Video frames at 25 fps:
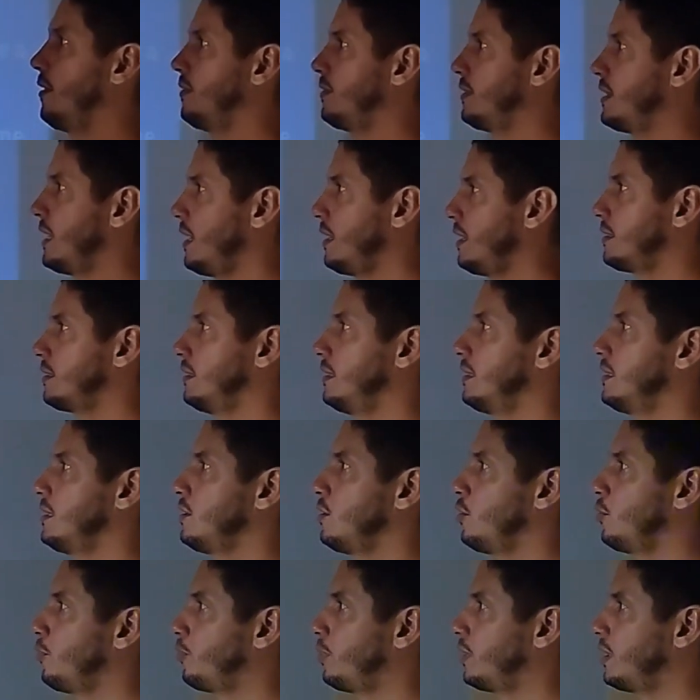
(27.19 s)
That
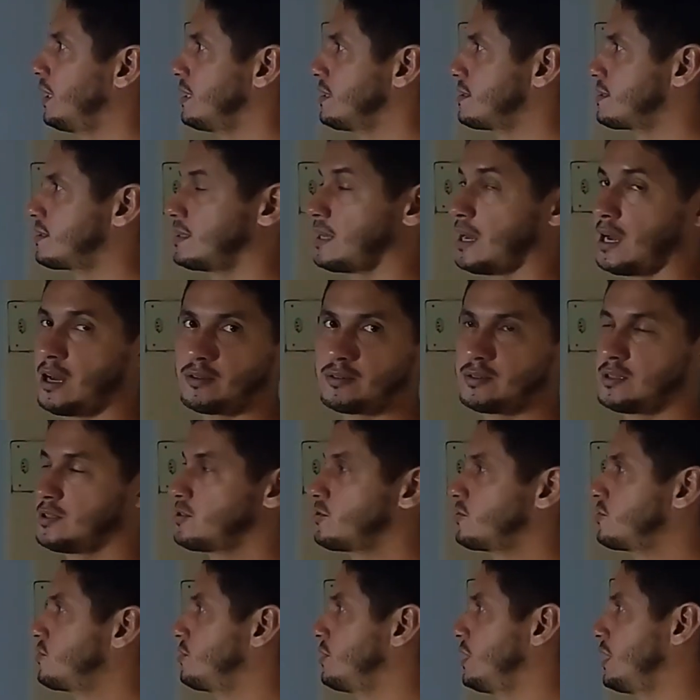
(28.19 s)
little place down the
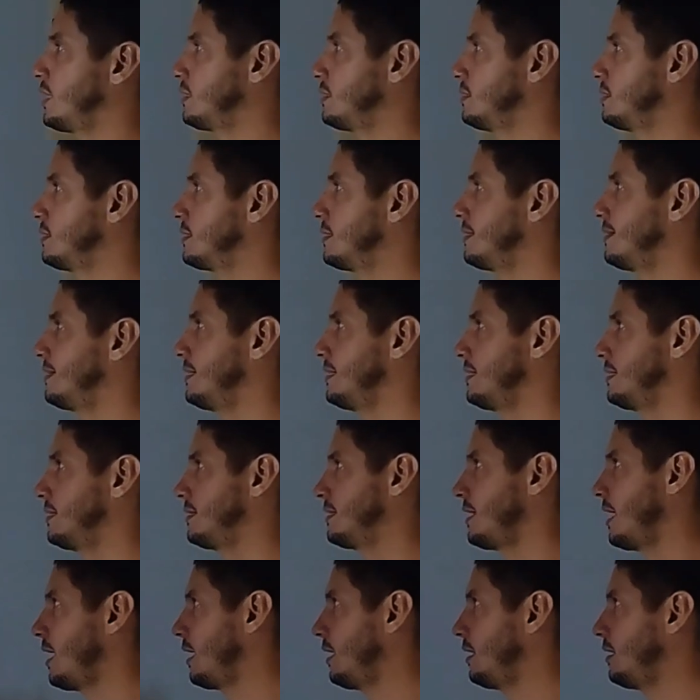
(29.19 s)
street, the
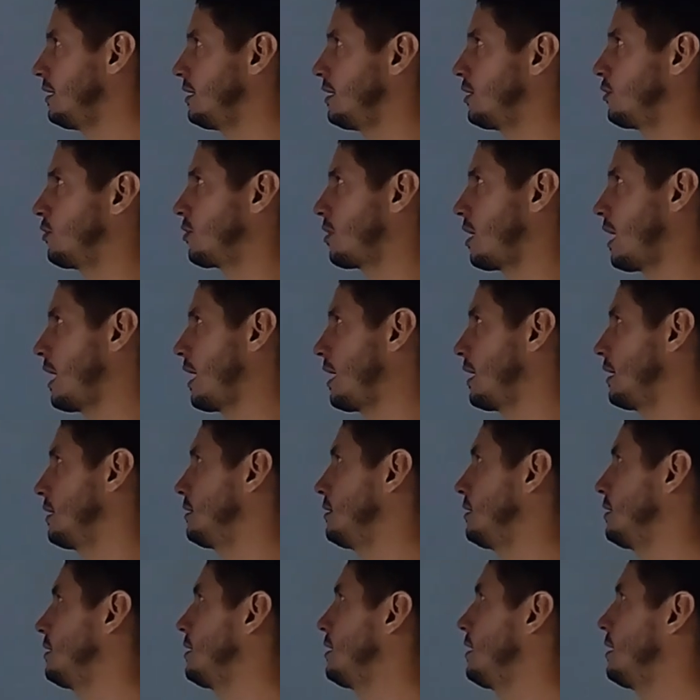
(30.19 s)
daily
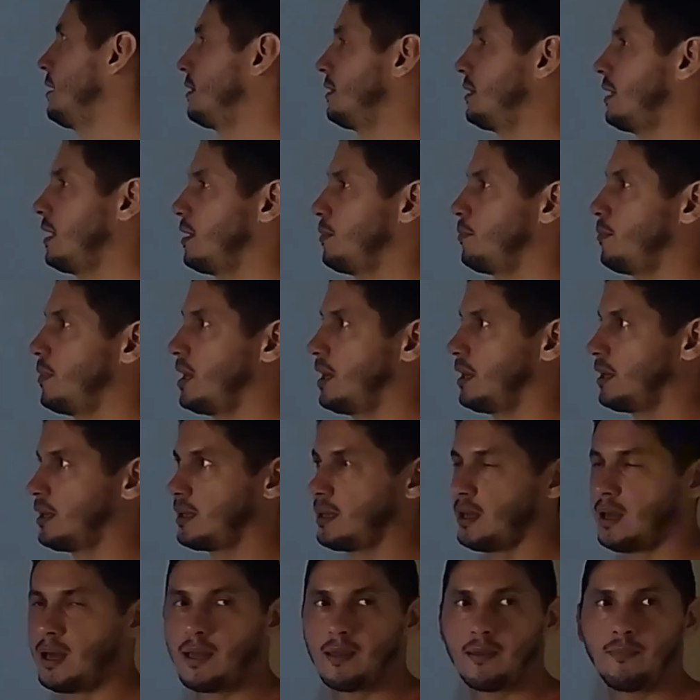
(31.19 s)
grind, they
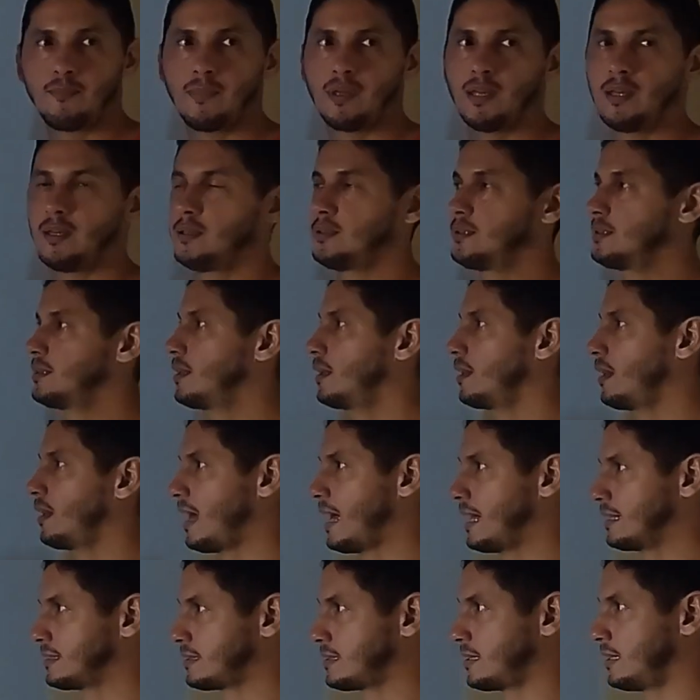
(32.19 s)
make a mean
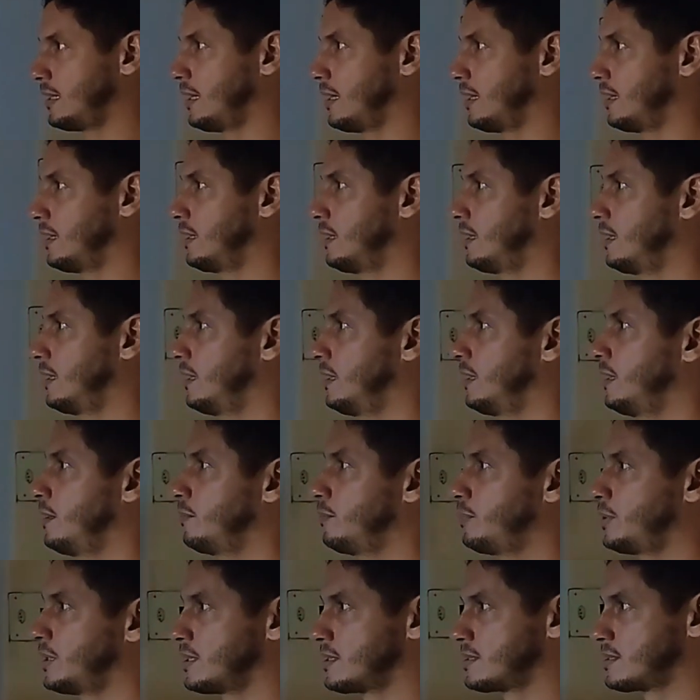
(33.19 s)
latte.
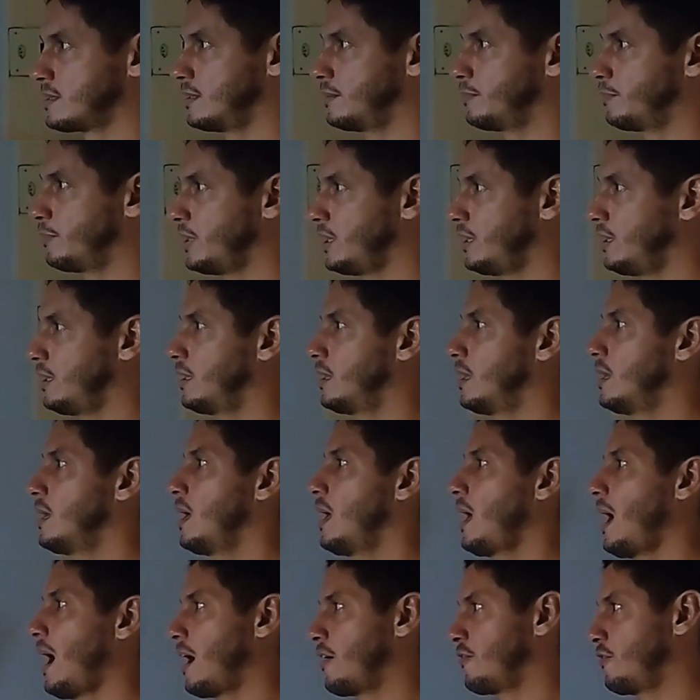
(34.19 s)
Person
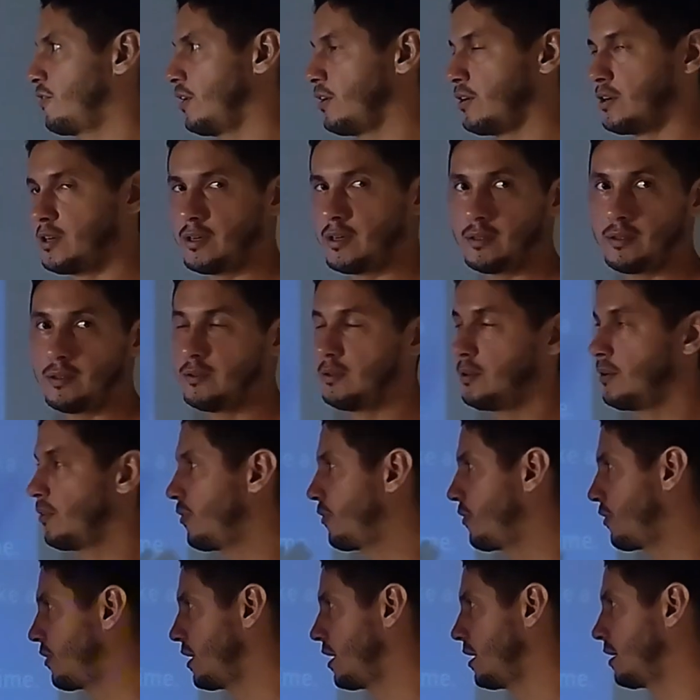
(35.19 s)
B, I heard
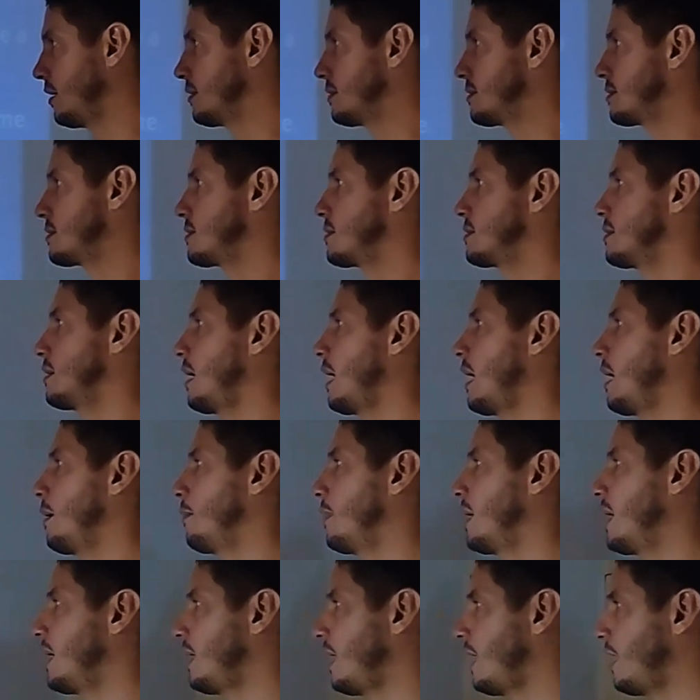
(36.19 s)
good things. I
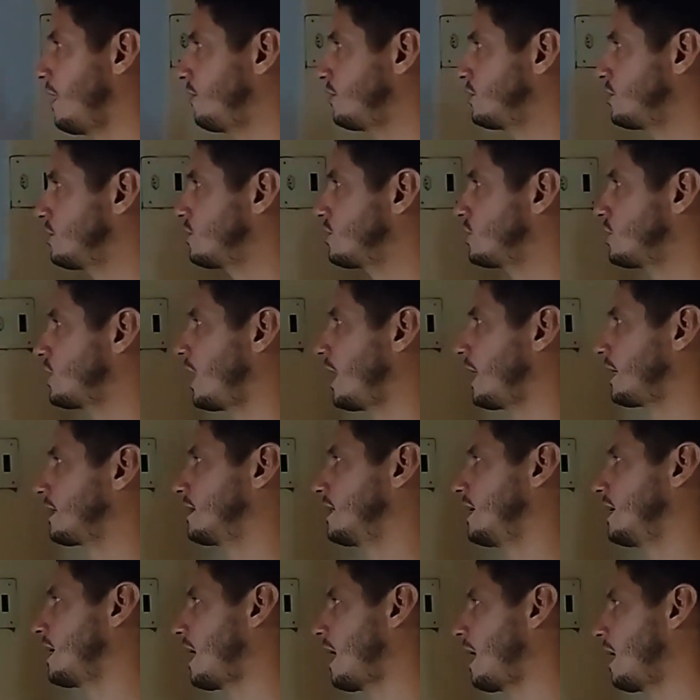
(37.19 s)
might have to check
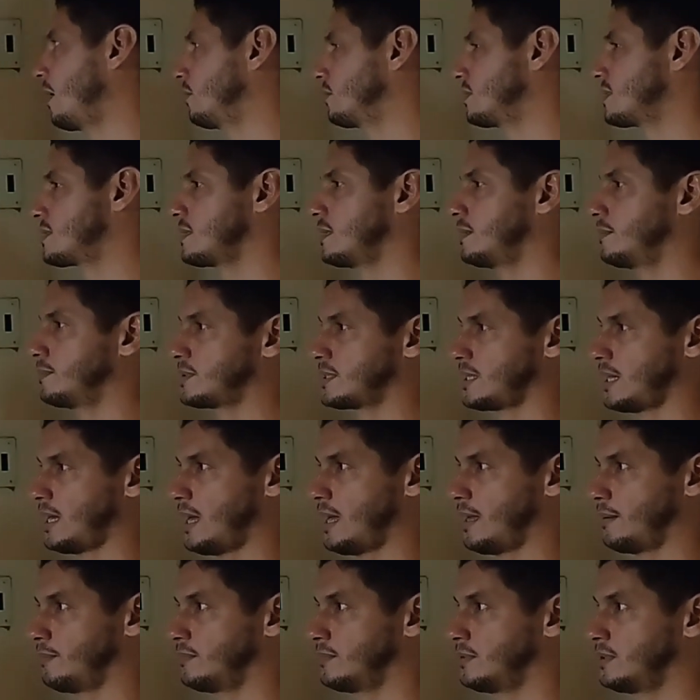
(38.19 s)
that out
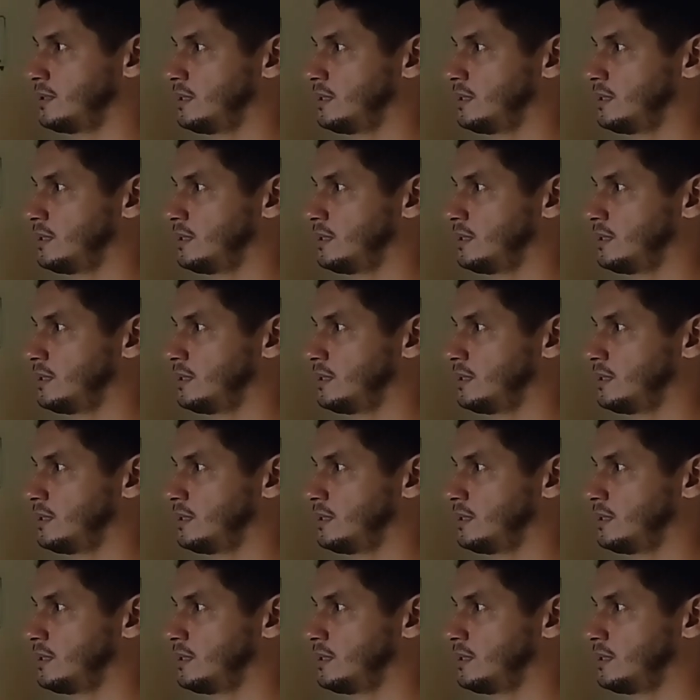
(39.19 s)
sometime.